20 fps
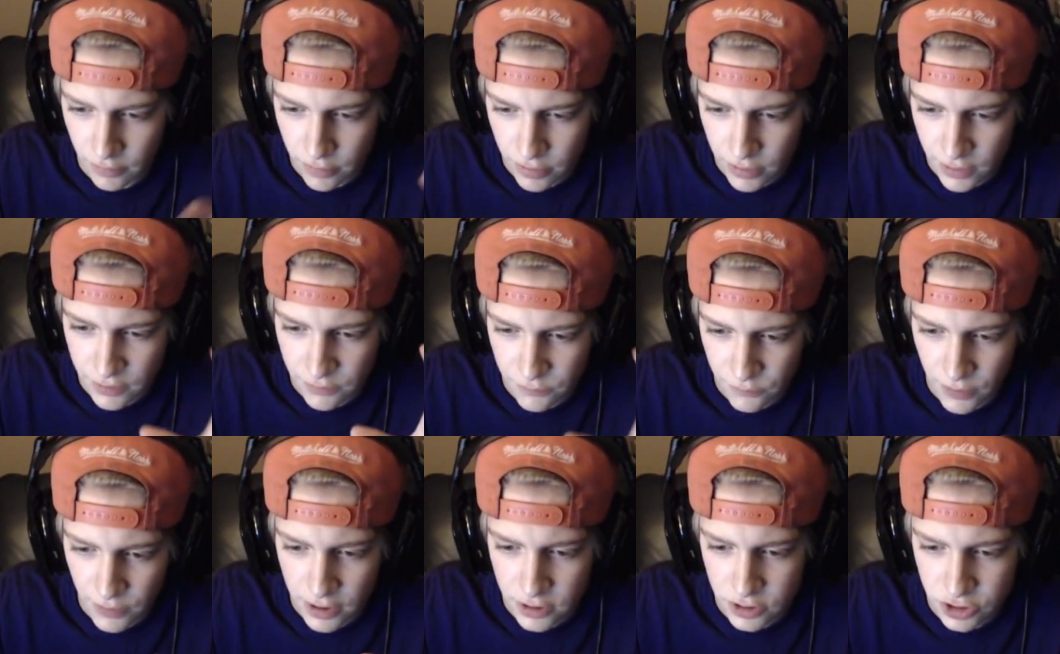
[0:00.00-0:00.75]
this
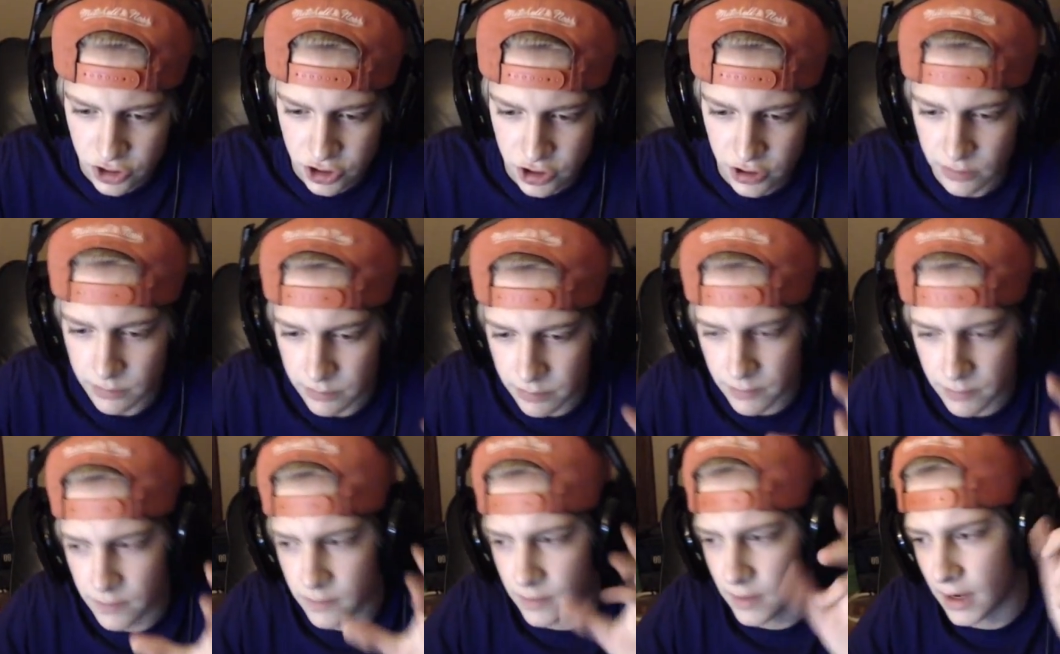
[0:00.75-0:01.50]

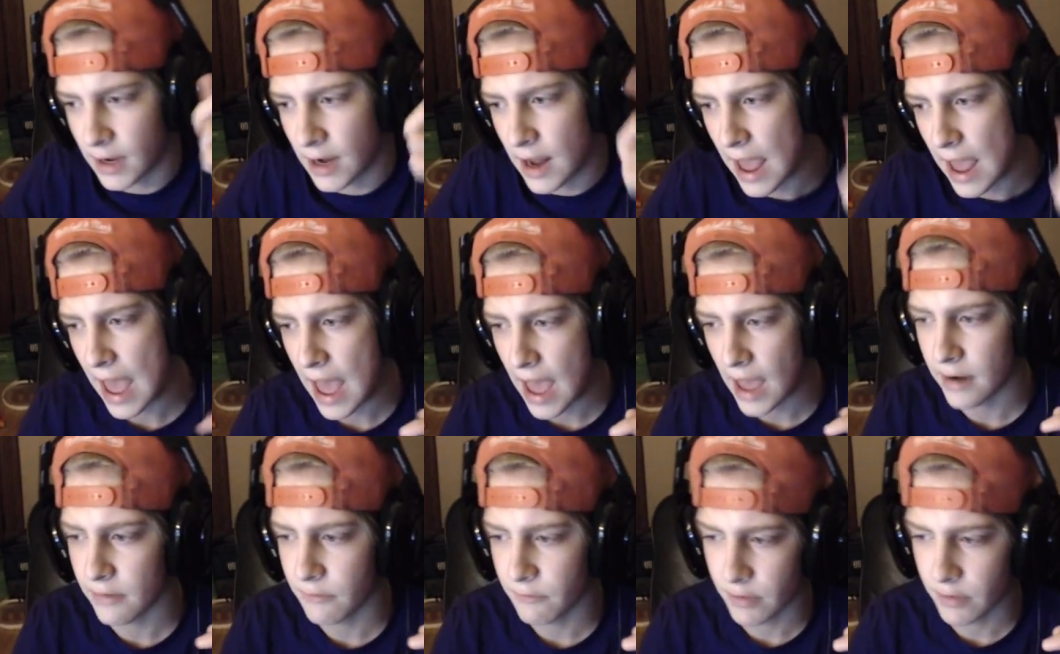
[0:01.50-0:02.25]
friendships that I
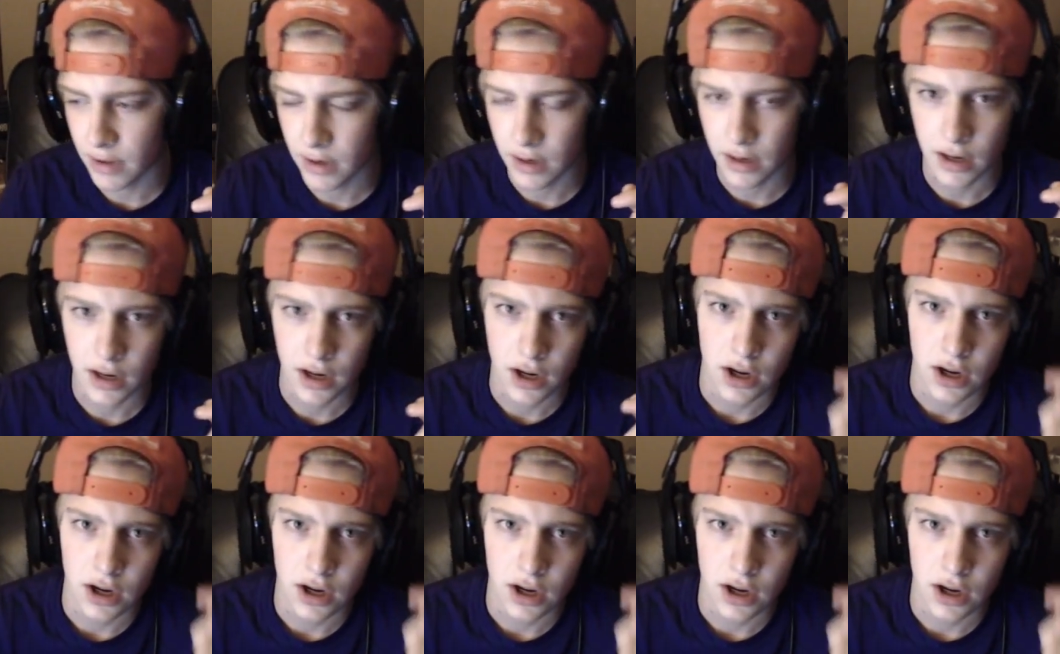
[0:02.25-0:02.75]
had have been